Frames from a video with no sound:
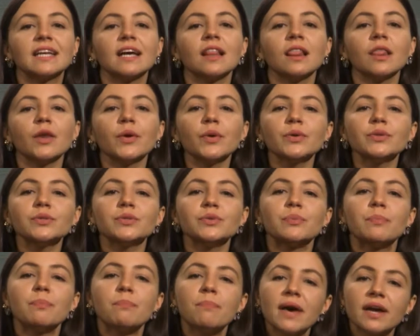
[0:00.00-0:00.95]
allow you
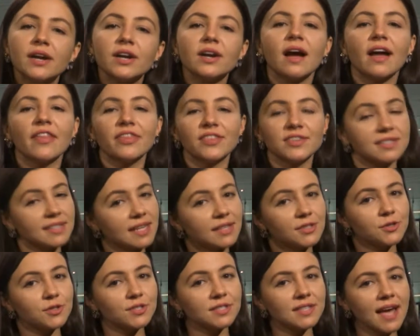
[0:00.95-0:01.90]
to better understand
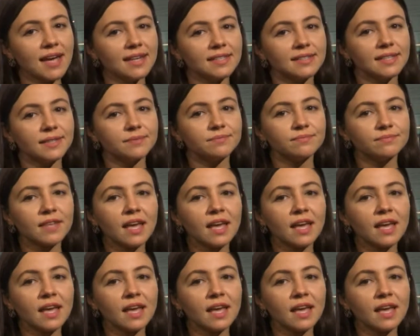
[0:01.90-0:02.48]
society.